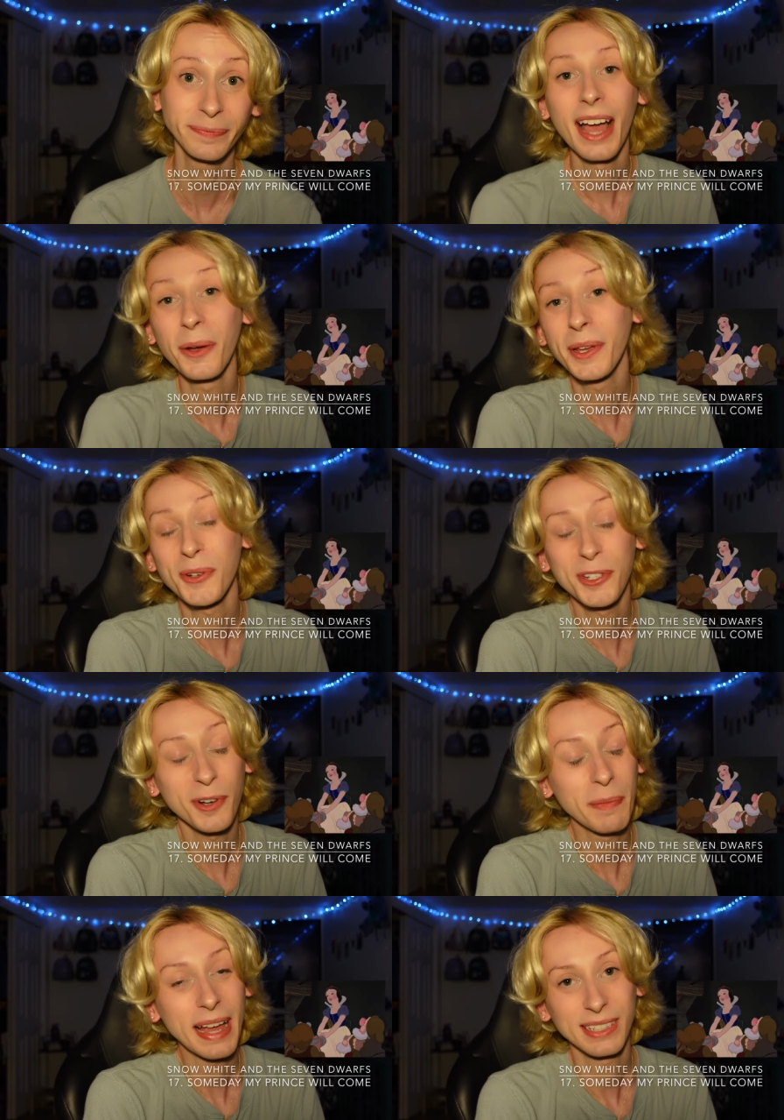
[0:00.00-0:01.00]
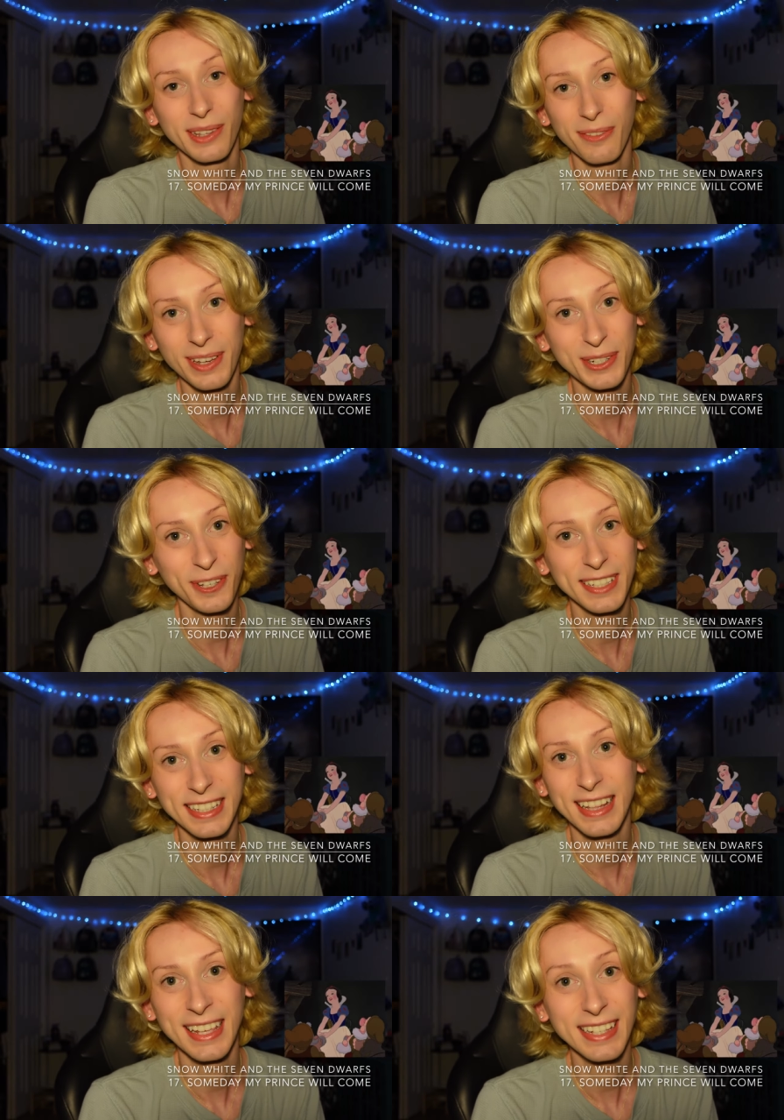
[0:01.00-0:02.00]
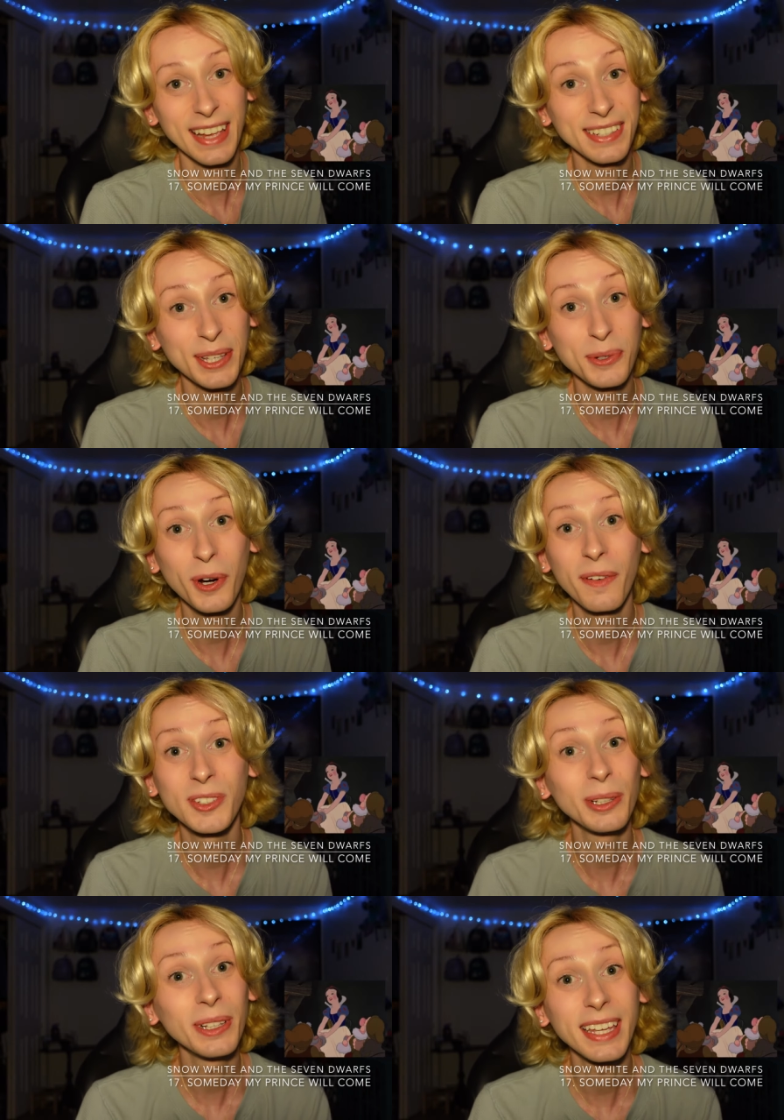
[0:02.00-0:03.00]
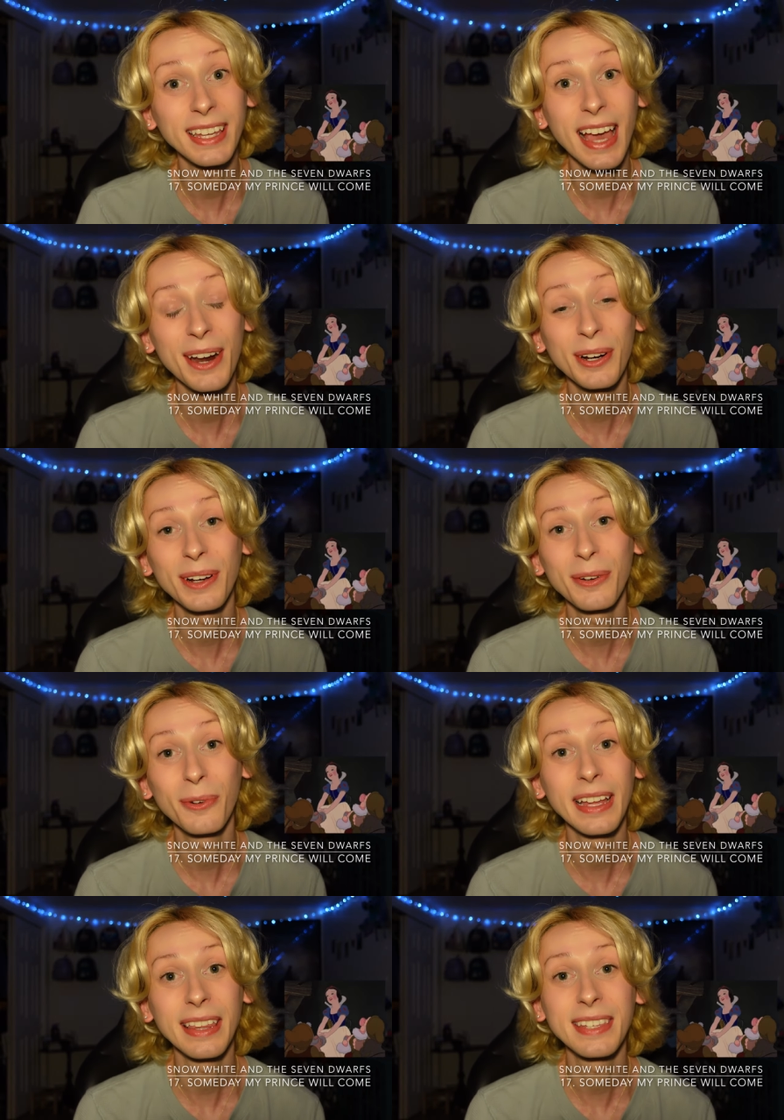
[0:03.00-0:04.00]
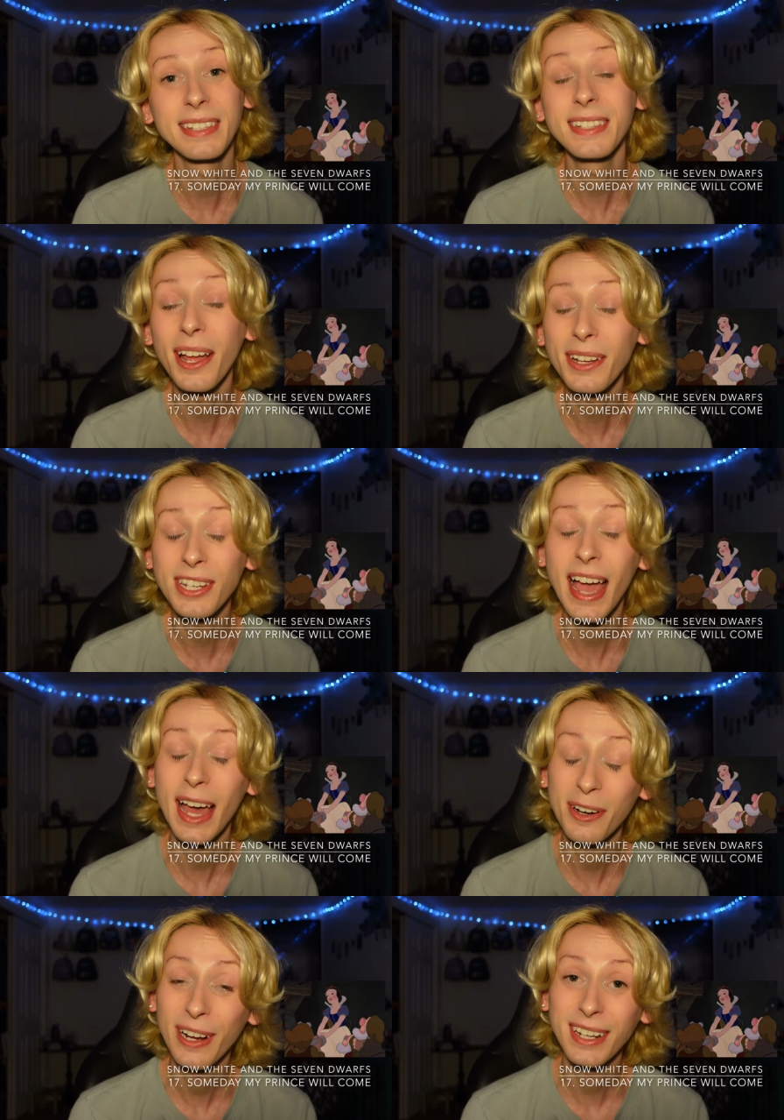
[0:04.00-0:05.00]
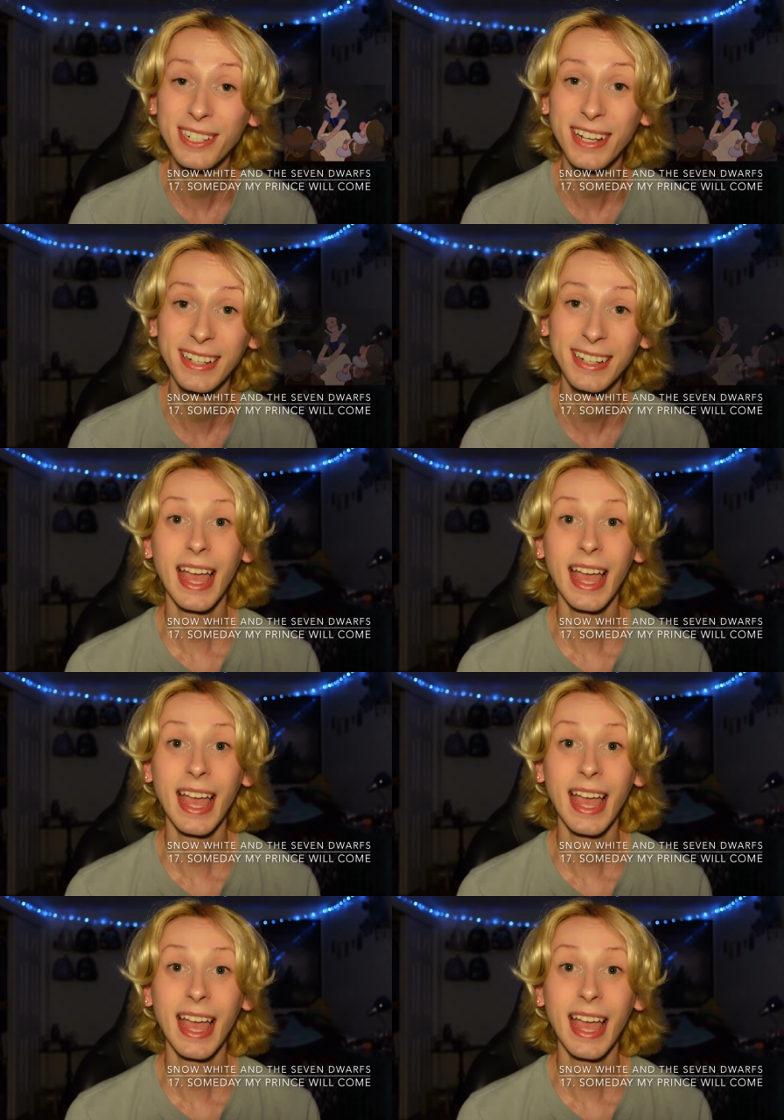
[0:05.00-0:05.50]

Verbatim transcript: I always resort back to the visuals in this as the dwarves are looking at her with such adoration